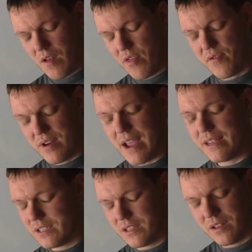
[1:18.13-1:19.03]
a 3
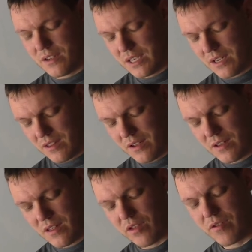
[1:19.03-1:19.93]
8 13, a
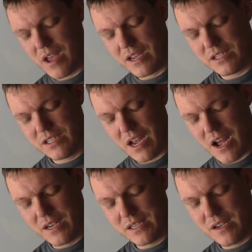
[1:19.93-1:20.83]
the 3 8
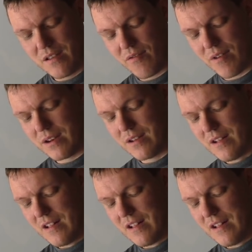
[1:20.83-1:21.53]
JIC thread.